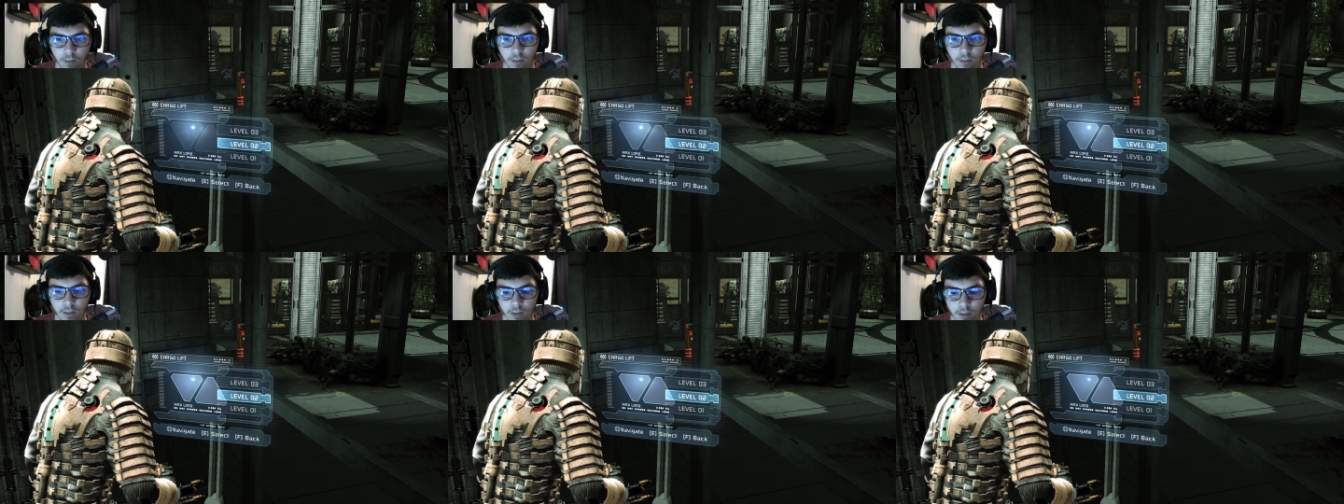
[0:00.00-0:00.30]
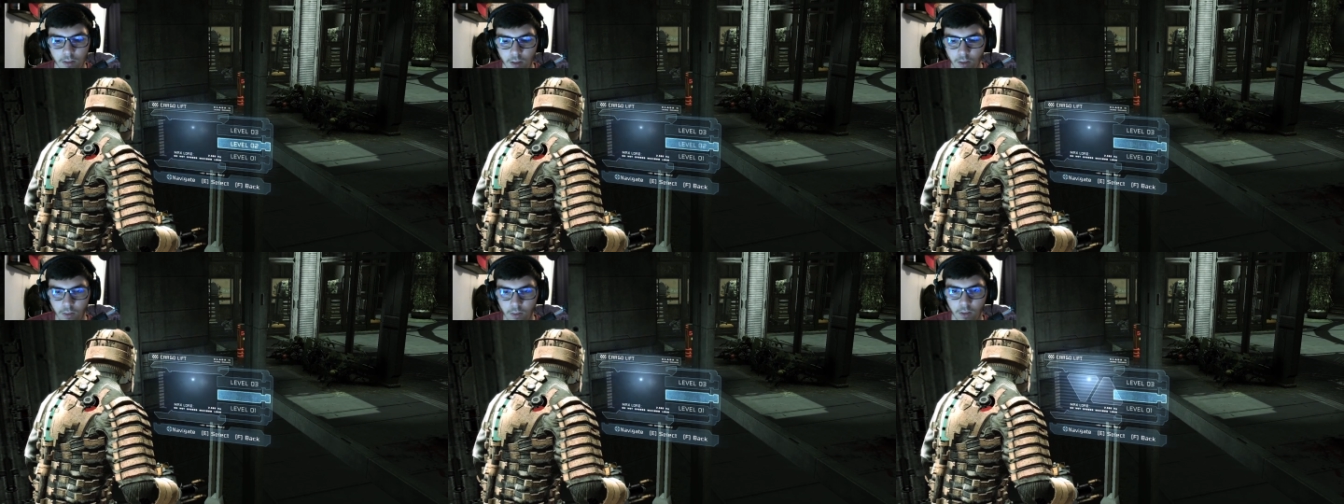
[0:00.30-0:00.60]
Let's
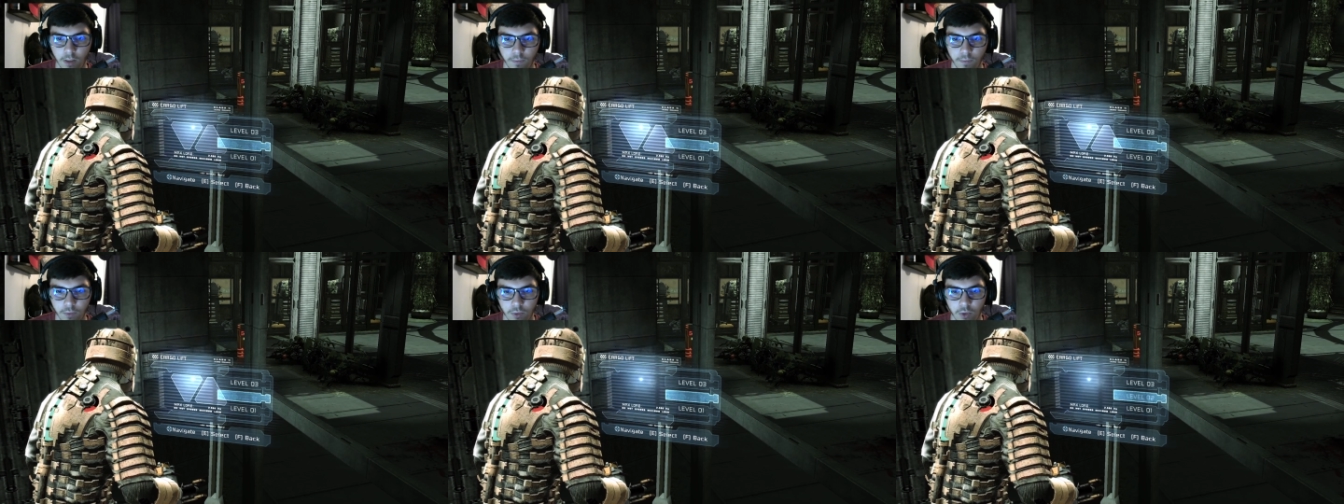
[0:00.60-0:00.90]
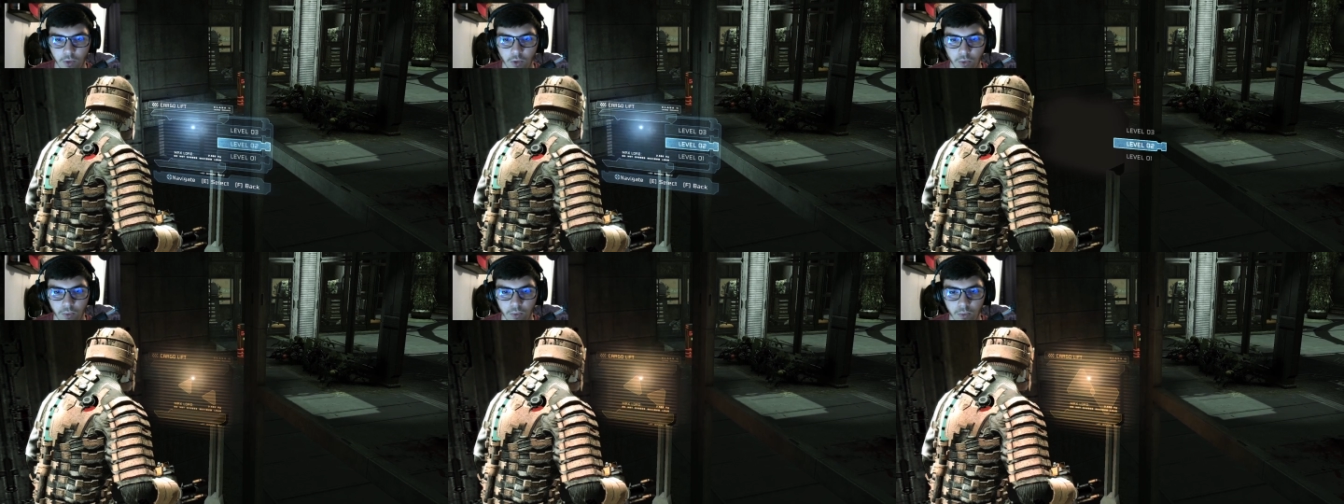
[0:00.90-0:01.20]
go to level two.
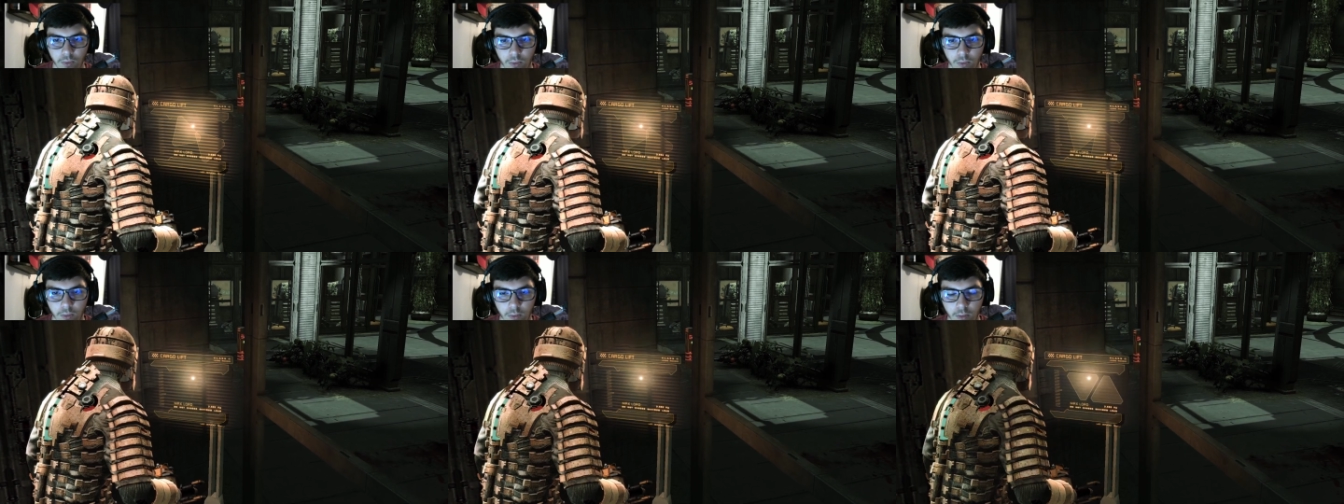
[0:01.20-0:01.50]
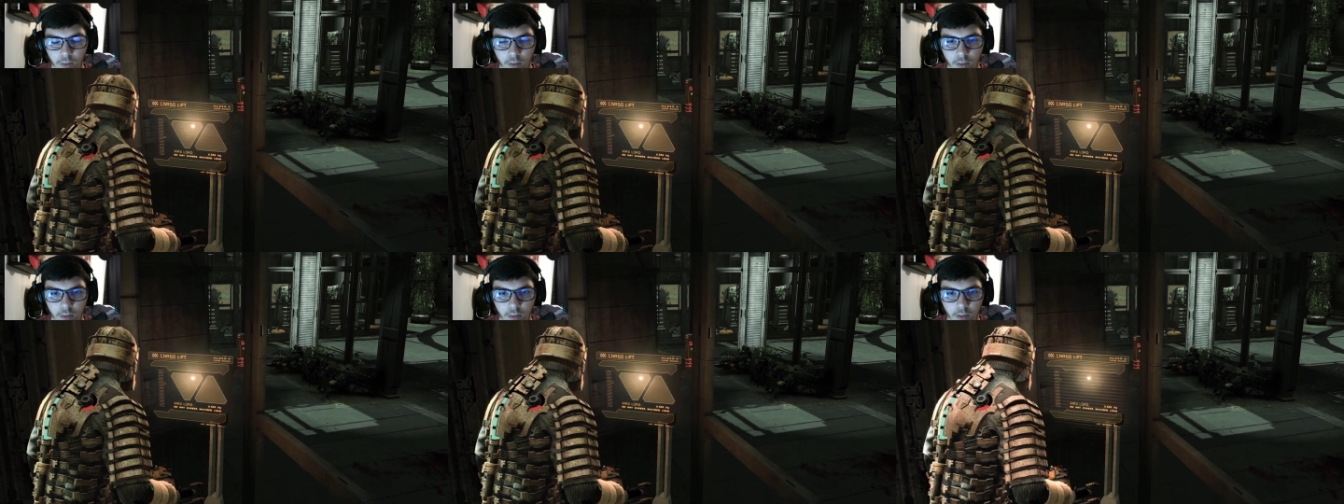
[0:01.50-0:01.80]

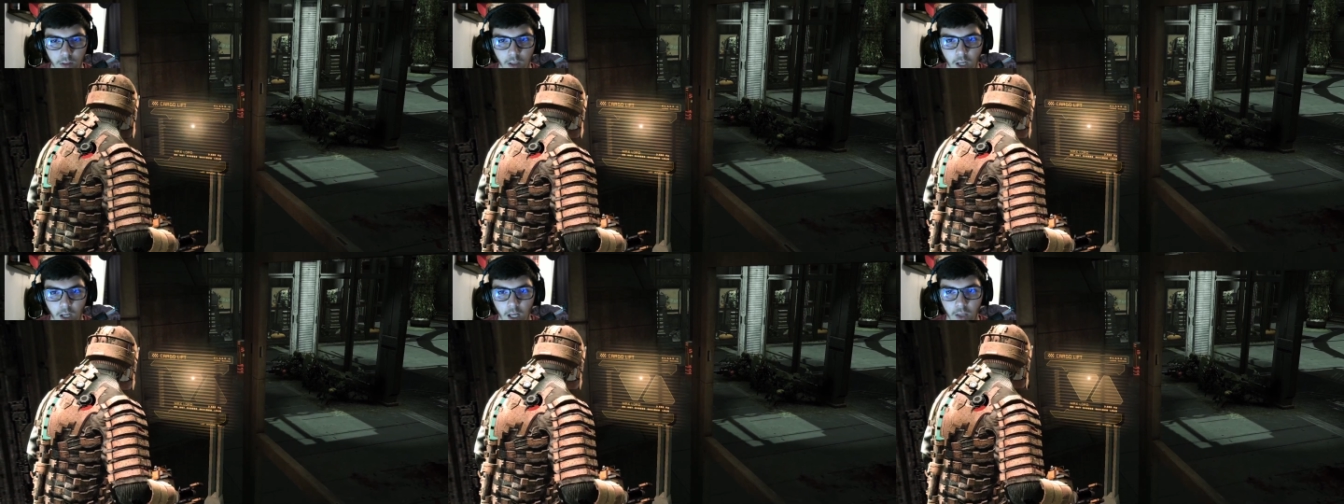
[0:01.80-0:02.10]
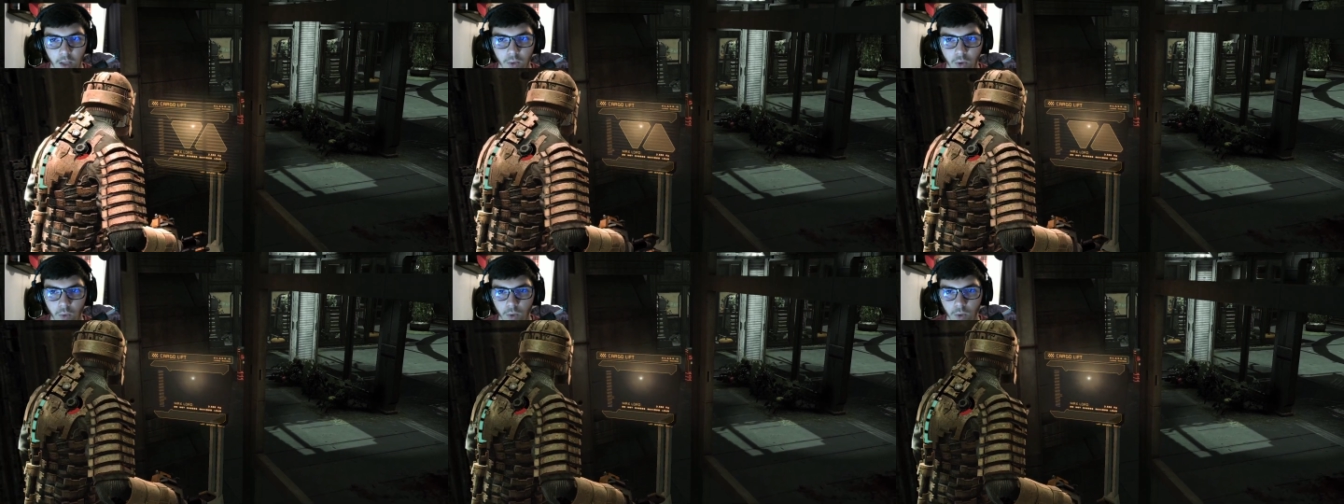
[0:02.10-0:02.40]
I
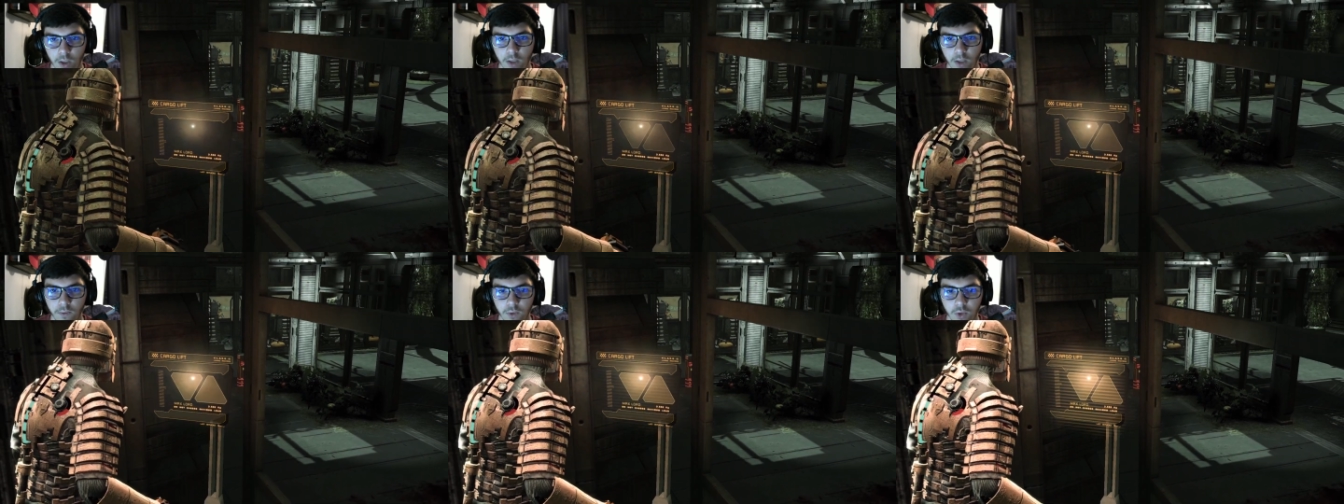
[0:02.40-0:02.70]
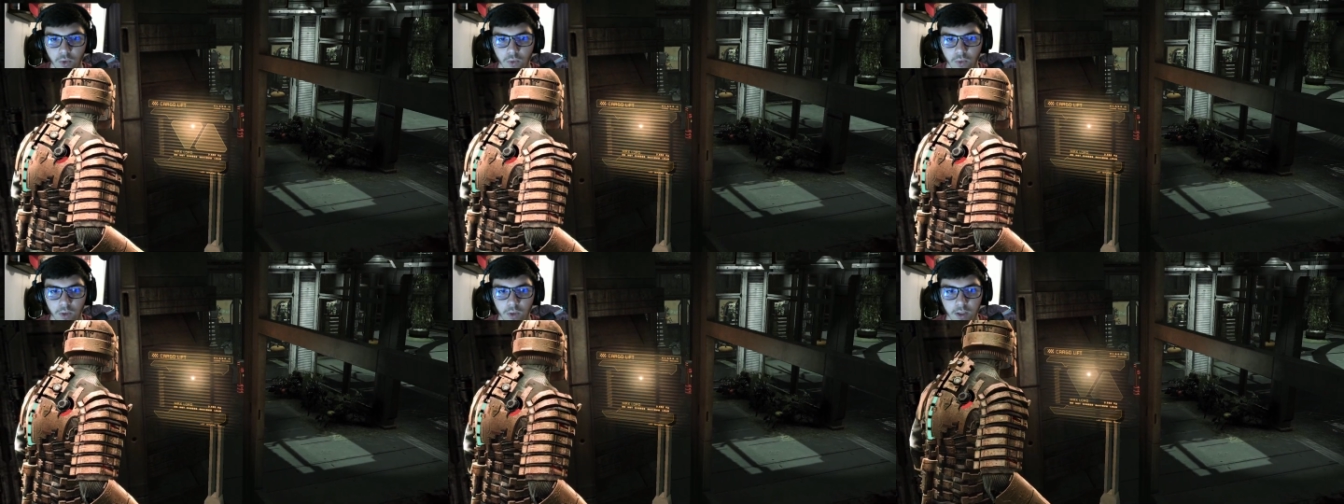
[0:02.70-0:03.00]
don't know where level
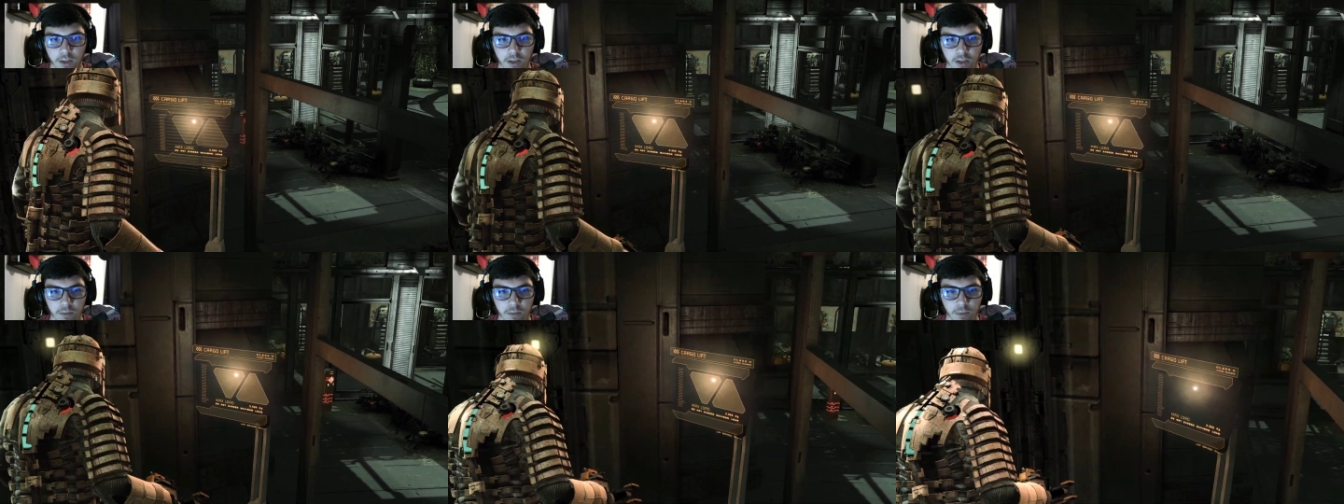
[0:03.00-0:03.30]
two leads us,